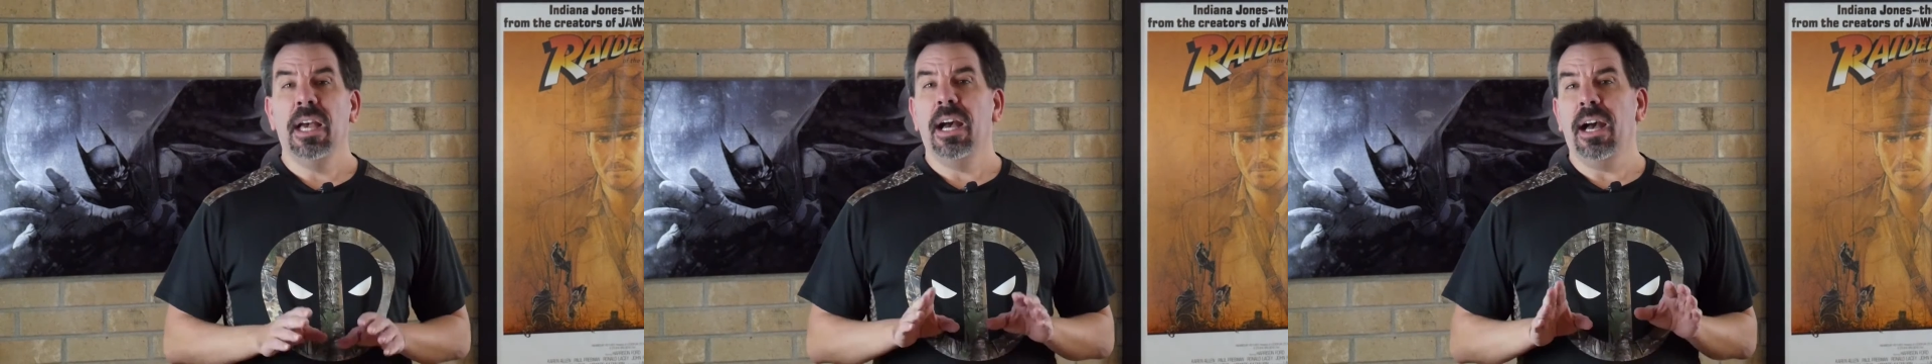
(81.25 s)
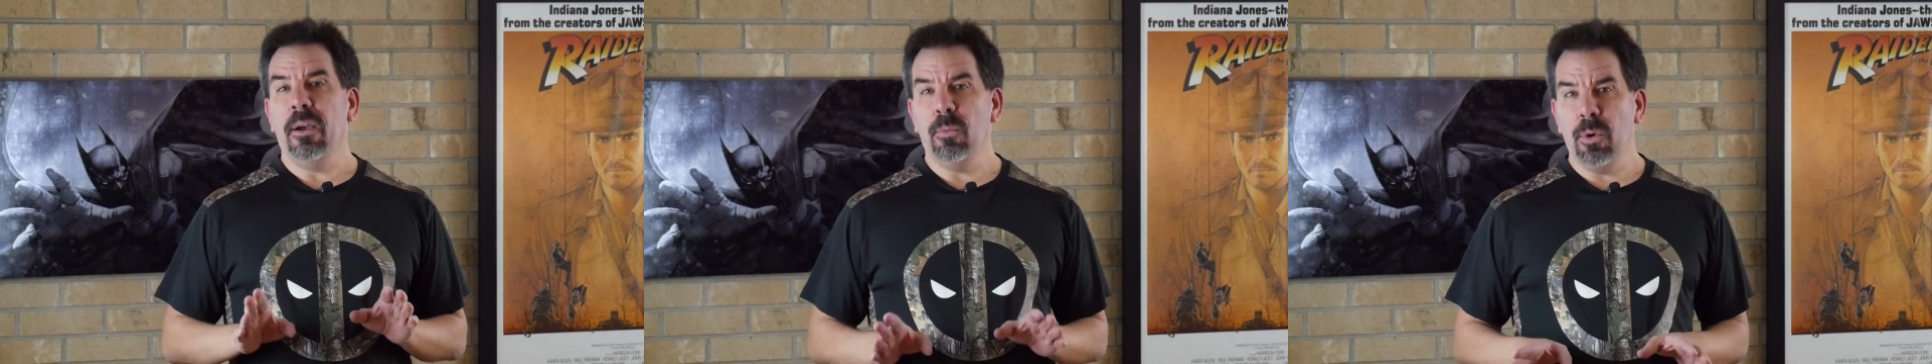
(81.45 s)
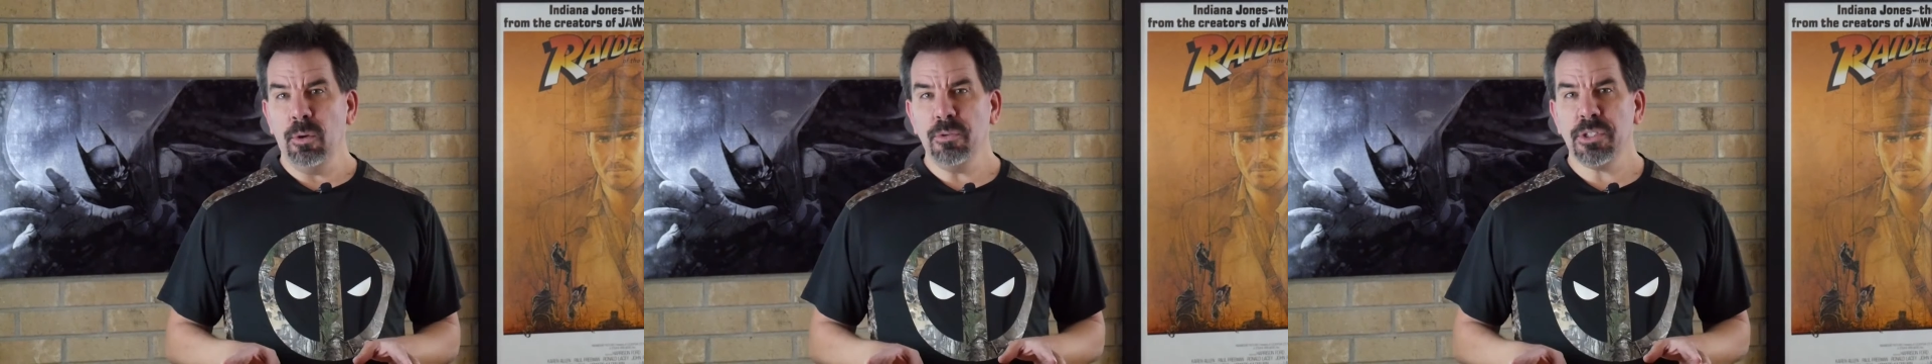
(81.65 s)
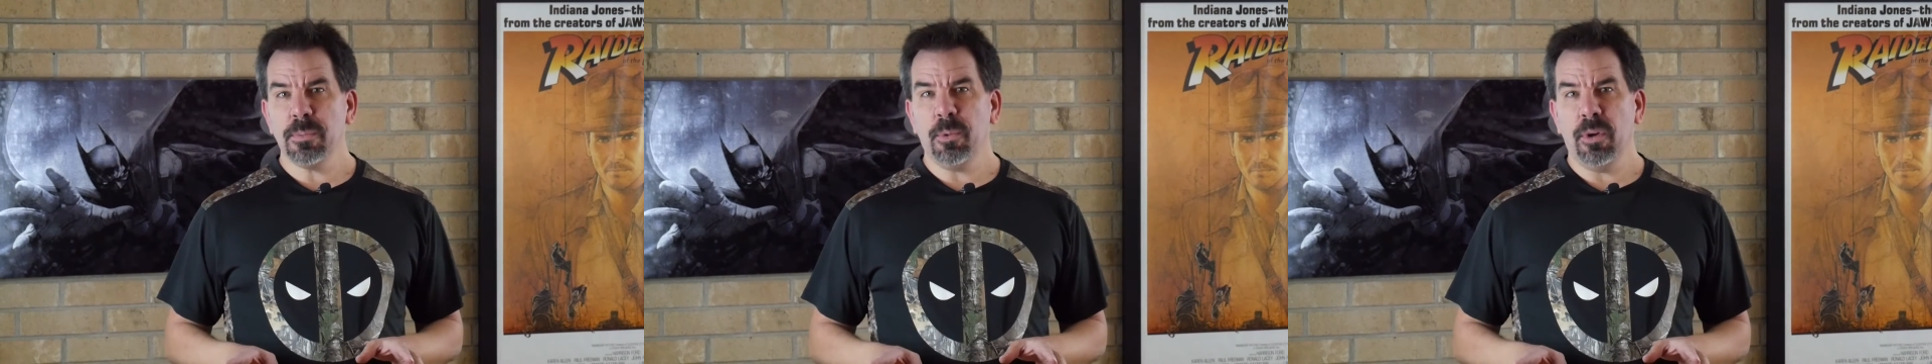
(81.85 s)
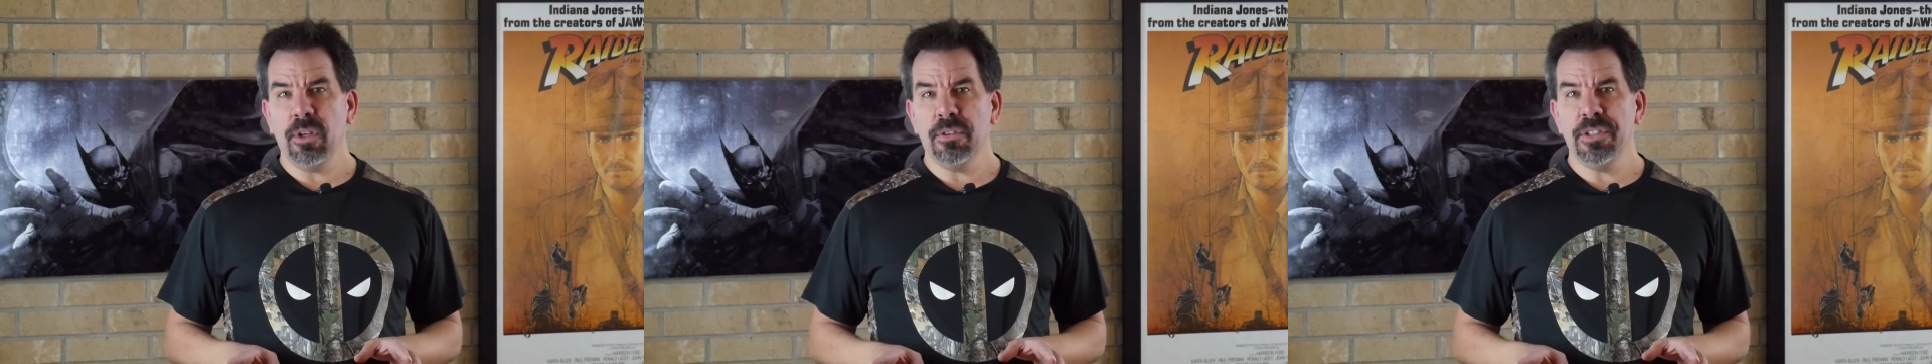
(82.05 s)
I won't
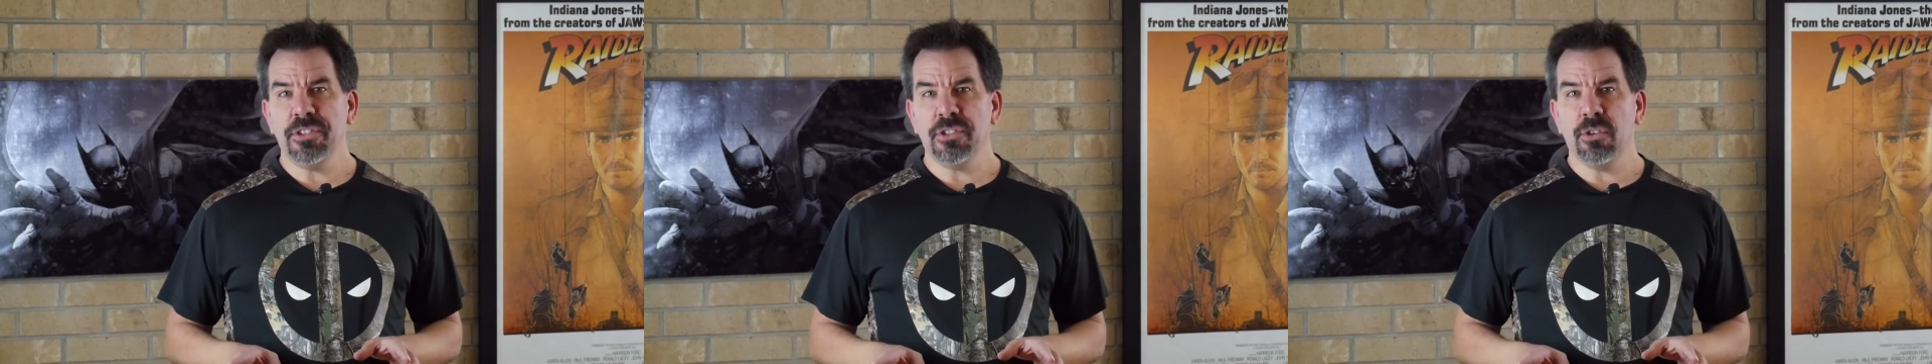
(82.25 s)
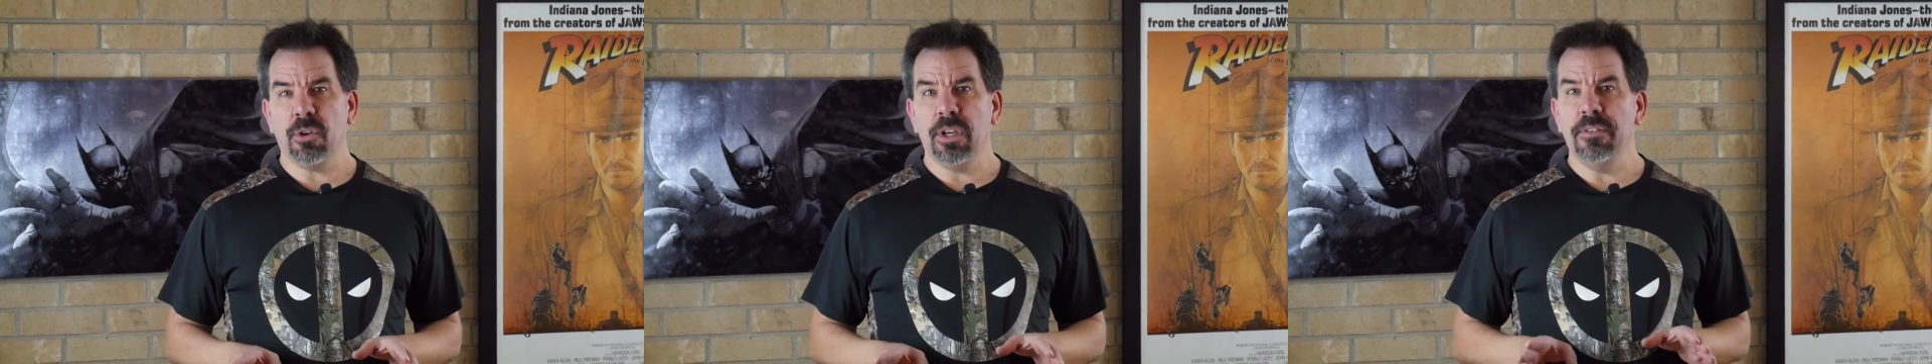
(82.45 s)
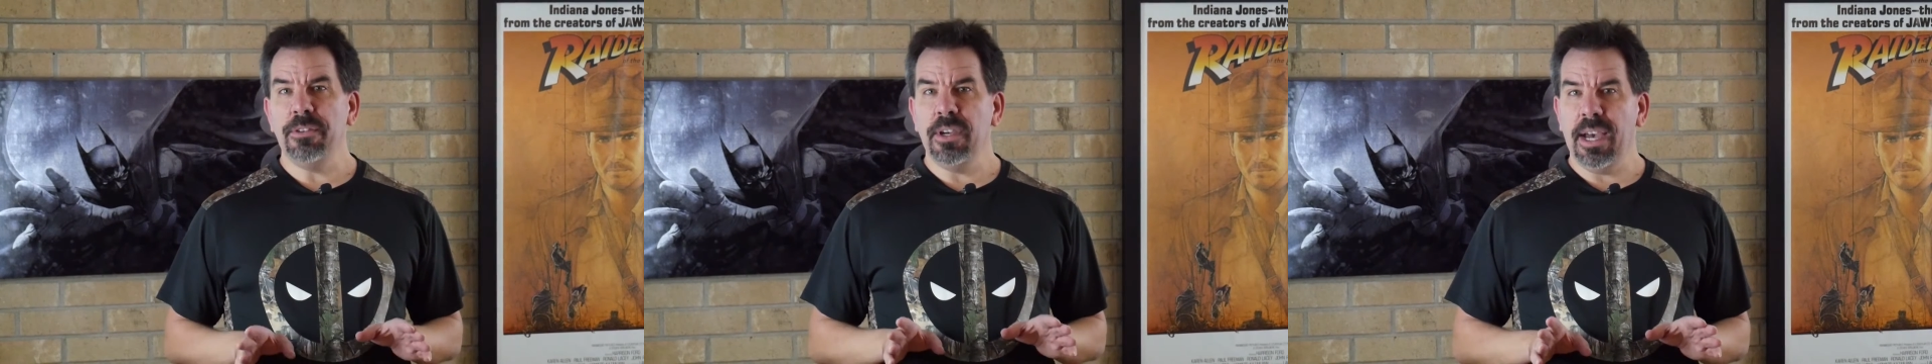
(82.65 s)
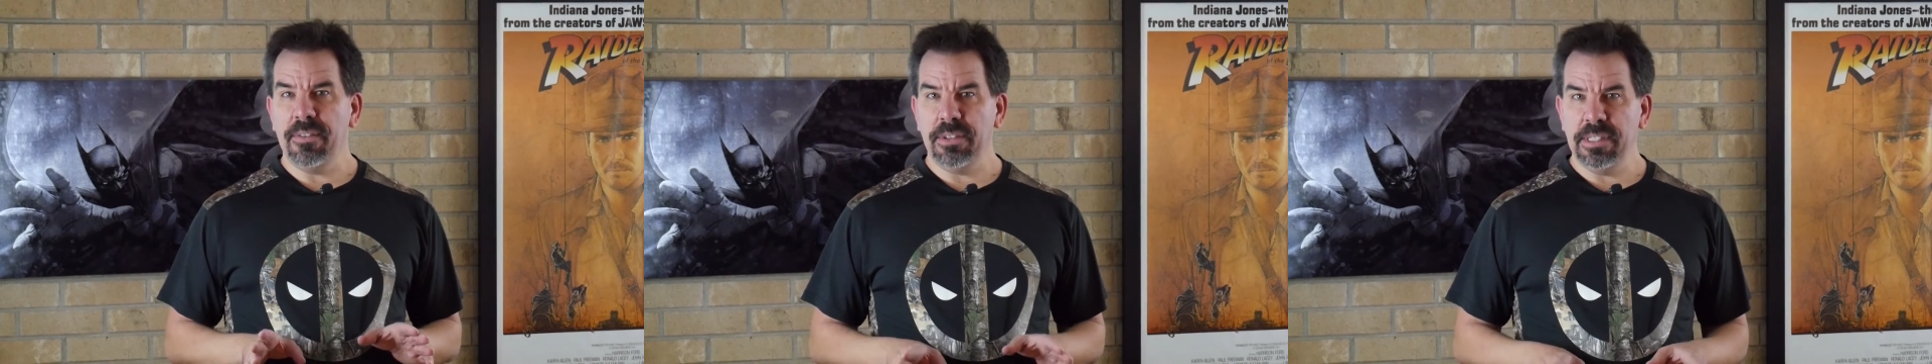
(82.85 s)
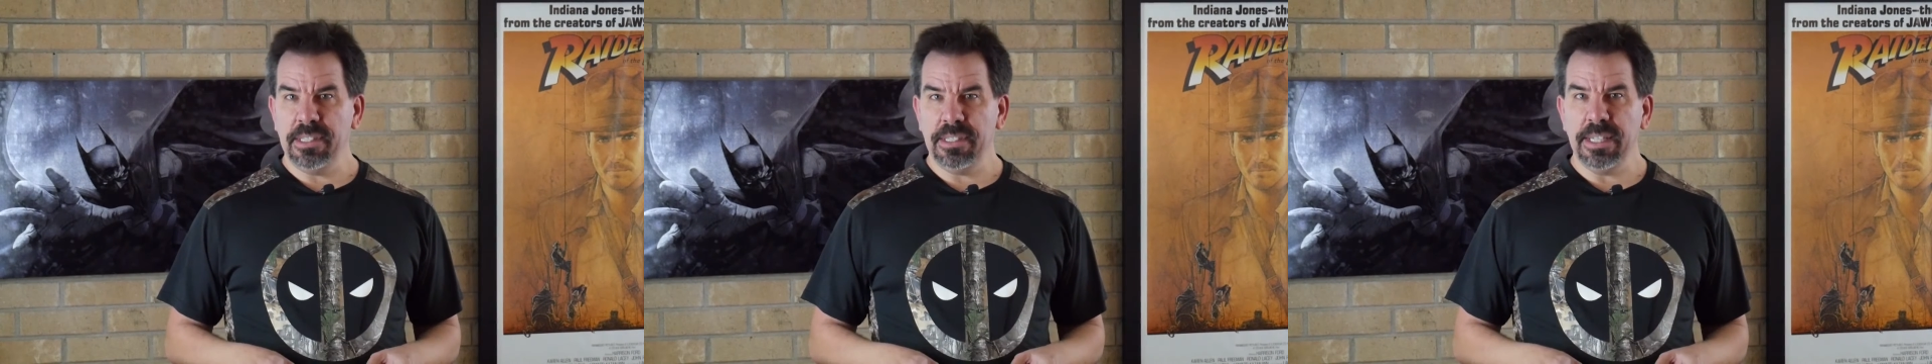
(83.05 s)
spoil the story if you
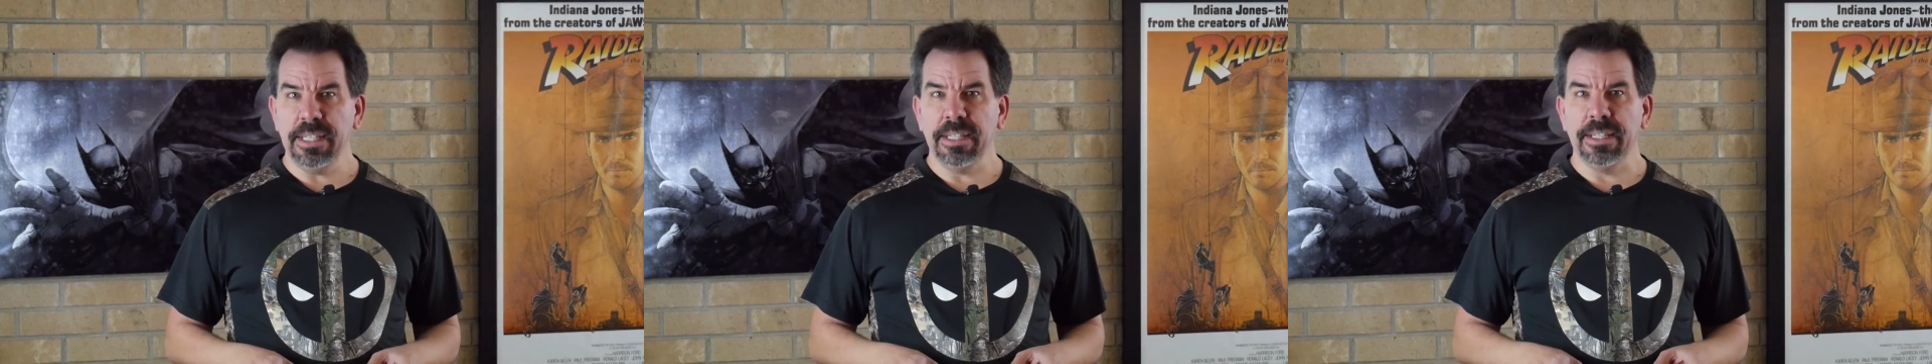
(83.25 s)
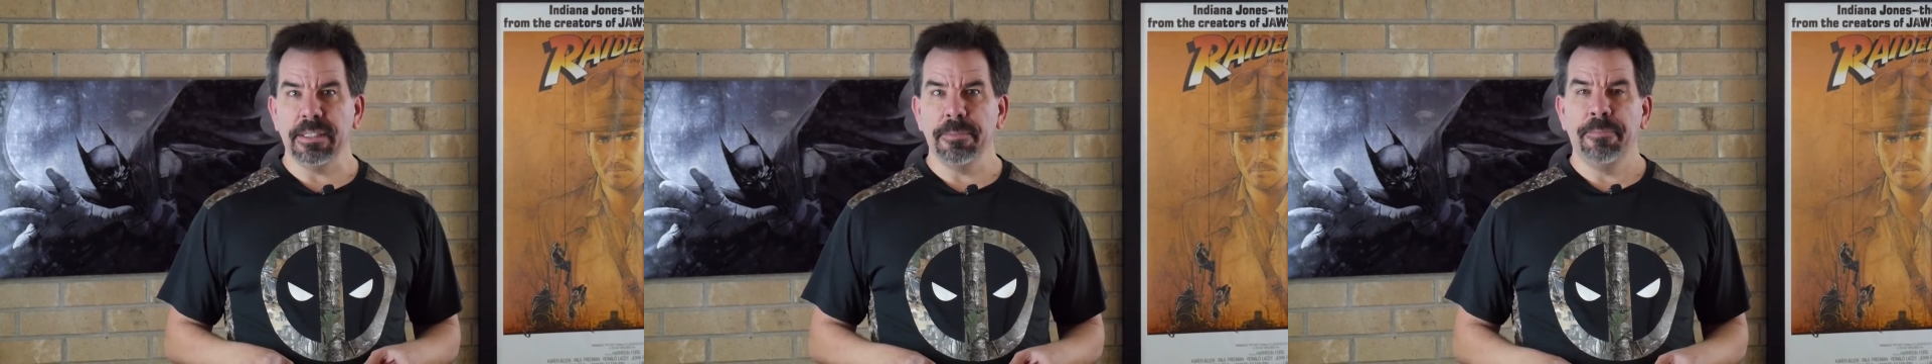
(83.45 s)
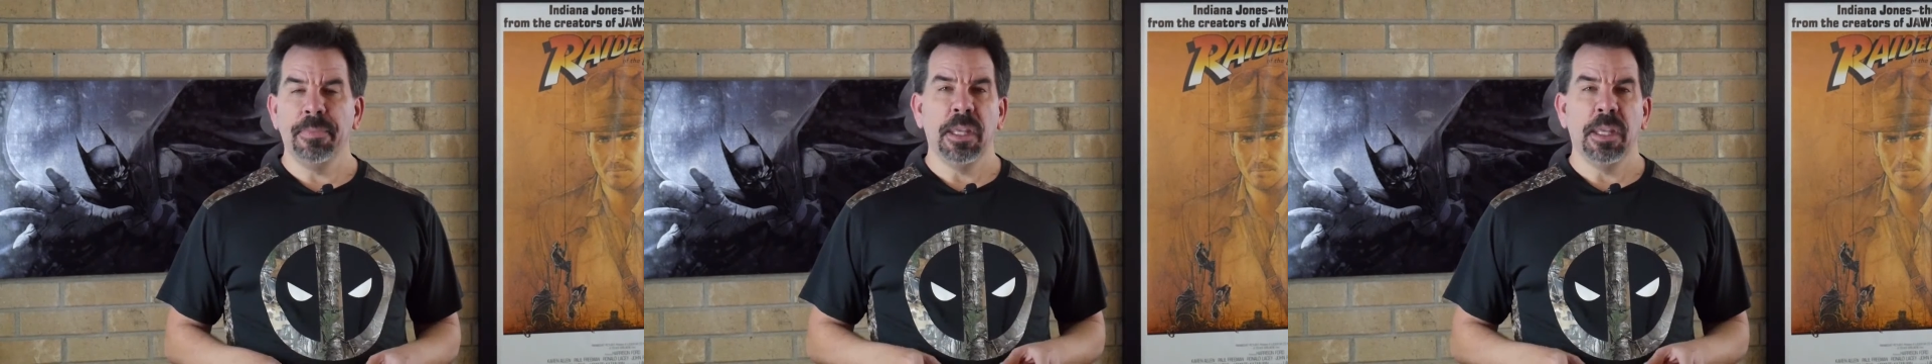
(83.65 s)
haven't seen it,